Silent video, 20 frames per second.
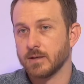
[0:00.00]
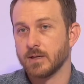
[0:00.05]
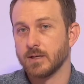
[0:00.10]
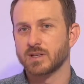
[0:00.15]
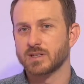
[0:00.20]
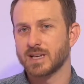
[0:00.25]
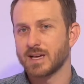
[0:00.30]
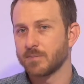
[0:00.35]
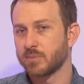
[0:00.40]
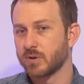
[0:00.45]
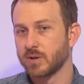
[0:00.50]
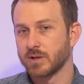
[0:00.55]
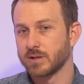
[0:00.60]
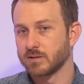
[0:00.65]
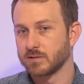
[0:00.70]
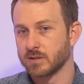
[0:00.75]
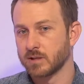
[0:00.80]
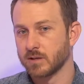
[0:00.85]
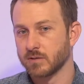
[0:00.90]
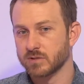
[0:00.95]
For
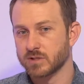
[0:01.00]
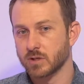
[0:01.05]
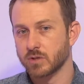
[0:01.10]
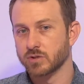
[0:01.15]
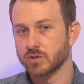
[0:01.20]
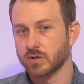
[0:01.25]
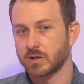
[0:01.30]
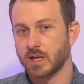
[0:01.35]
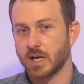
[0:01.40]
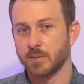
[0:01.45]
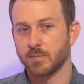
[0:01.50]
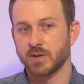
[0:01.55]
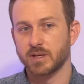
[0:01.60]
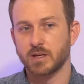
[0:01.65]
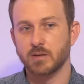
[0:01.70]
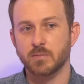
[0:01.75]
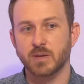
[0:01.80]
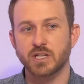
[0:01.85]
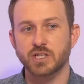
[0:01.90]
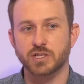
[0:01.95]
example, Social Climb,
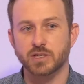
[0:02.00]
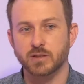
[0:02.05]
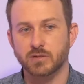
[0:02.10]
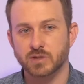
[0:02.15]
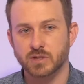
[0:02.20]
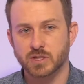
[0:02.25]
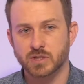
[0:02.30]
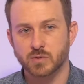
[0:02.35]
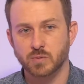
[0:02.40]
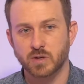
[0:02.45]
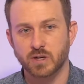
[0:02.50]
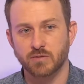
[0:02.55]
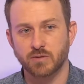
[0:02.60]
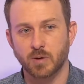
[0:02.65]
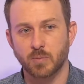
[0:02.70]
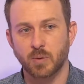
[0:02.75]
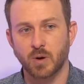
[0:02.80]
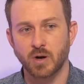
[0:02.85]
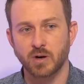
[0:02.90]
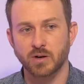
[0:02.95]
like you mentioned, which is one
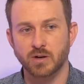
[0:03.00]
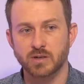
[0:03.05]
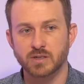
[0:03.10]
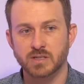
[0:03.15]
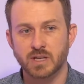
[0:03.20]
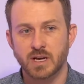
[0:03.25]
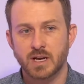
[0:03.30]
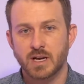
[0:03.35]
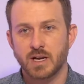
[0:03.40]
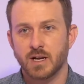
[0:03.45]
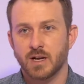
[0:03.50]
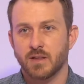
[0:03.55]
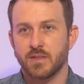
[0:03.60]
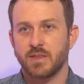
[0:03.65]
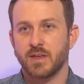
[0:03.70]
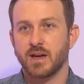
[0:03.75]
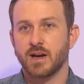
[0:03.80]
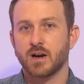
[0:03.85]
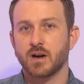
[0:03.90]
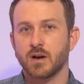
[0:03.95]
of our partners,
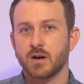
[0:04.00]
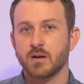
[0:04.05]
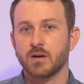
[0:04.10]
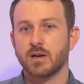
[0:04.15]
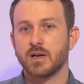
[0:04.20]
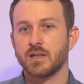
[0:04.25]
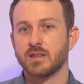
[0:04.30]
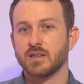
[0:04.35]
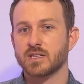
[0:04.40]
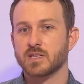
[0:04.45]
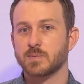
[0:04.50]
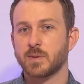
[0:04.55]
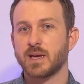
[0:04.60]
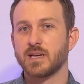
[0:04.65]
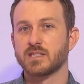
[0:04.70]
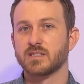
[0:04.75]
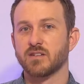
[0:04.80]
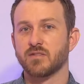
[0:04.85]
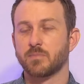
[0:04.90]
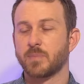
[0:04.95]
they're in the
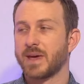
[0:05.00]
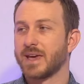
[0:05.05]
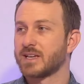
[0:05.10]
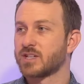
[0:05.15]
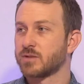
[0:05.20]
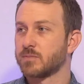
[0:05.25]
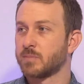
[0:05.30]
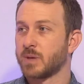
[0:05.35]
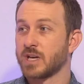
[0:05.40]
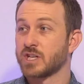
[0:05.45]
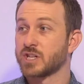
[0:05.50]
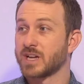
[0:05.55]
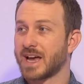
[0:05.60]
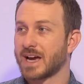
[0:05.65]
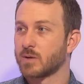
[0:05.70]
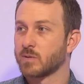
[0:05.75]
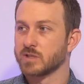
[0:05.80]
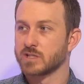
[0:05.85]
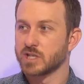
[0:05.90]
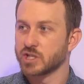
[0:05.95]
space of
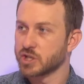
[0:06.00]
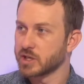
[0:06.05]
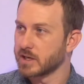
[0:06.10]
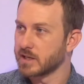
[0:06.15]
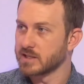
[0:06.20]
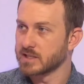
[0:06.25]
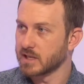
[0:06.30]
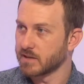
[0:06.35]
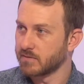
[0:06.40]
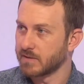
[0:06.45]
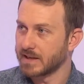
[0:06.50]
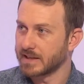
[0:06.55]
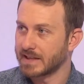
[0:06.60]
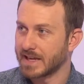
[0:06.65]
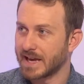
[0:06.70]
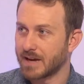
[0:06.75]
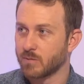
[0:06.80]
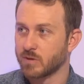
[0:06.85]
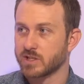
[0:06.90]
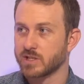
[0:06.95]
patient acquisition and stuff like
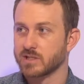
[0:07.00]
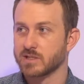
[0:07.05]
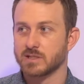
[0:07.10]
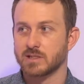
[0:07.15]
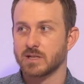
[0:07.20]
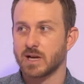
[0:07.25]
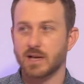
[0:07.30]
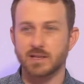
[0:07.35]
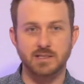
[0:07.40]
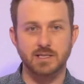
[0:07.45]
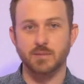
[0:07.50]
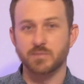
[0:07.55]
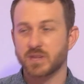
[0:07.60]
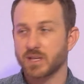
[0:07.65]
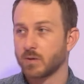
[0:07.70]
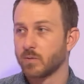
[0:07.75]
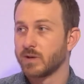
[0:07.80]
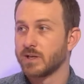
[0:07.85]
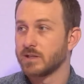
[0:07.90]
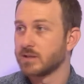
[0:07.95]
that, which is not
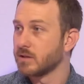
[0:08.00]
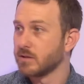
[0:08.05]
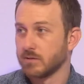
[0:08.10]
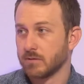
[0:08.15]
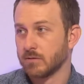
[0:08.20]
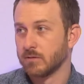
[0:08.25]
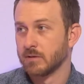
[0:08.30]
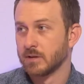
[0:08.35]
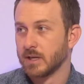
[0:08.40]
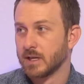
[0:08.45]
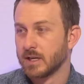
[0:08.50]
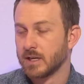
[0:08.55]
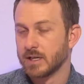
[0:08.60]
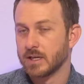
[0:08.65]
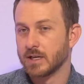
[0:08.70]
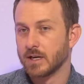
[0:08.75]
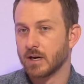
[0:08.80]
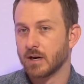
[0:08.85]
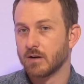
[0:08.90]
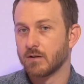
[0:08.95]
something we do,
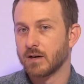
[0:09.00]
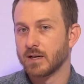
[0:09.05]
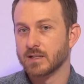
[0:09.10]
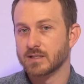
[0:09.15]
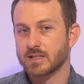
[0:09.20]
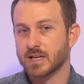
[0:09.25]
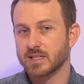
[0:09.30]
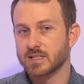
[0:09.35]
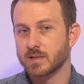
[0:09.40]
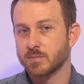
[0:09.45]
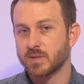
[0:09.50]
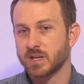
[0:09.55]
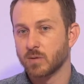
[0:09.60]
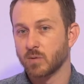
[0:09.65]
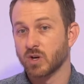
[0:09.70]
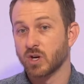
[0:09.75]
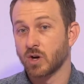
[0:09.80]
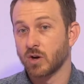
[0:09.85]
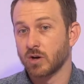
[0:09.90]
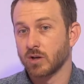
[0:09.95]
and it's not
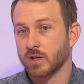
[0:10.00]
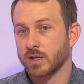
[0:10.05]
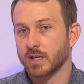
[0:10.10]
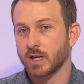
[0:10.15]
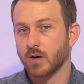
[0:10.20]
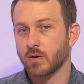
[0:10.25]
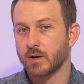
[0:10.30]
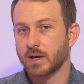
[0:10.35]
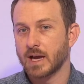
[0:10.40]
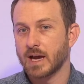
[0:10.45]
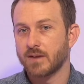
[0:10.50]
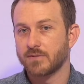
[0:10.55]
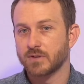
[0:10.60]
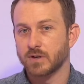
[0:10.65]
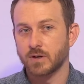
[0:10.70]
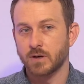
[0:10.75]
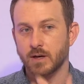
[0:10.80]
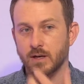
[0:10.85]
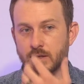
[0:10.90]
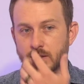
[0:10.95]
something we're currently going
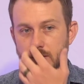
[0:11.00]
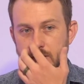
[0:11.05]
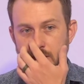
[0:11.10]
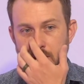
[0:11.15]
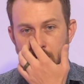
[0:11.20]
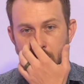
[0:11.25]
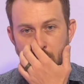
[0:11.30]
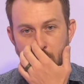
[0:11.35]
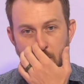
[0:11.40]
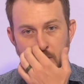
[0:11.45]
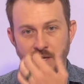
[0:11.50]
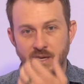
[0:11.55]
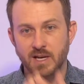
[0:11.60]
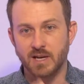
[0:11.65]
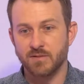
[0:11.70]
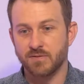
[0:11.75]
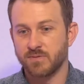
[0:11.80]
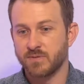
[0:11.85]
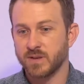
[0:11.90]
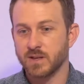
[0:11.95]
after, and so
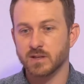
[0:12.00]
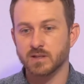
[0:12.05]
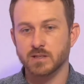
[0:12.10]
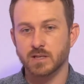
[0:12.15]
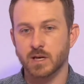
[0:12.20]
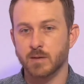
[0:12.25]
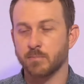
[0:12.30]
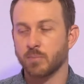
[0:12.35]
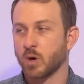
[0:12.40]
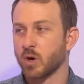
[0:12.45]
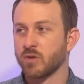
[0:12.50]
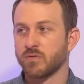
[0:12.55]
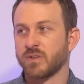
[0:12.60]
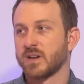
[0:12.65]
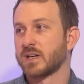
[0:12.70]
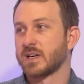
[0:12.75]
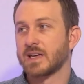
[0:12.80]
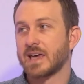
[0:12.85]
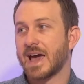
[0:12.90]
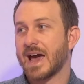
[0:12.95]
it fills a
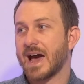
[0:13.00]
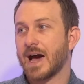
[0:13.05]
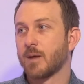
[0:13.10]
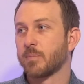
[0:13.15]
perfect